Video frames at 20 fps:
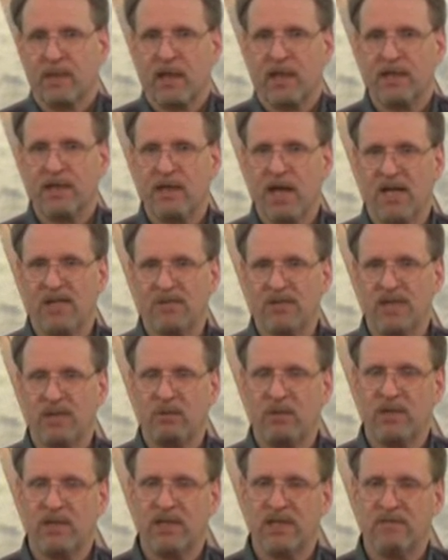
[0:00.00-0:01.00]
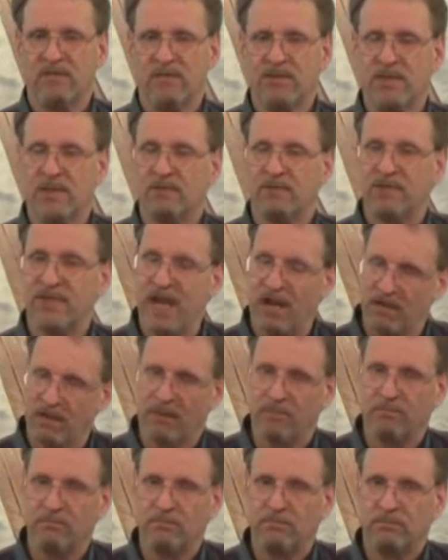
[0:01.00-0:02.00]
And God said, well, if you don't tell
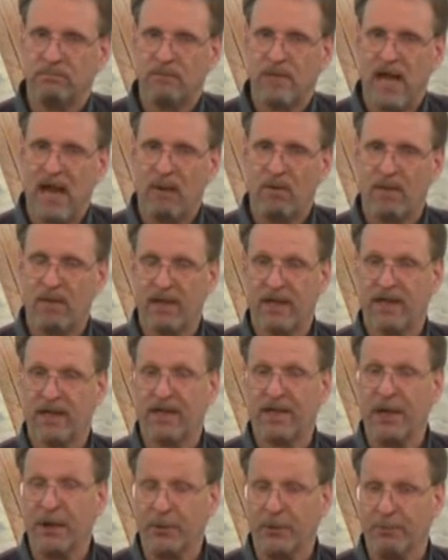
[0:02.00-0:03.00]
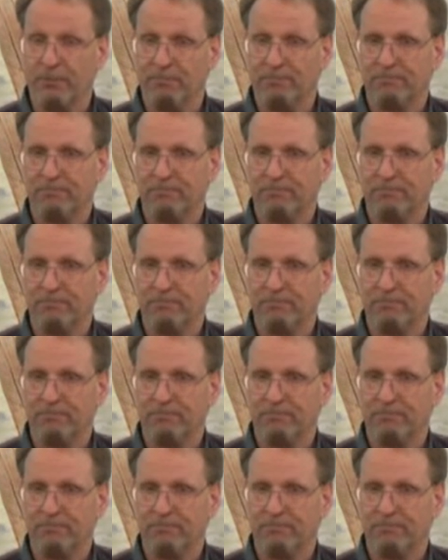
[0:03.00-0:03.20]
them, how are they going to know?